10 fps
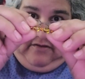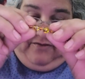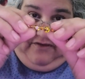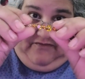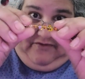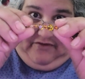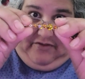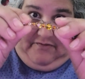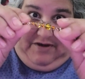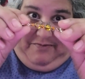Oh, these ones are
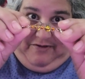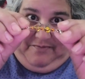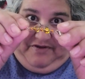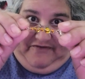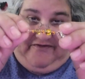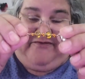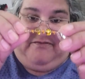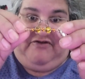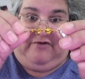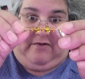the repurposed
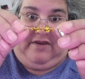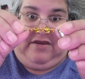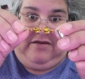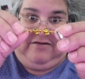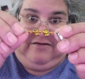from jewelry.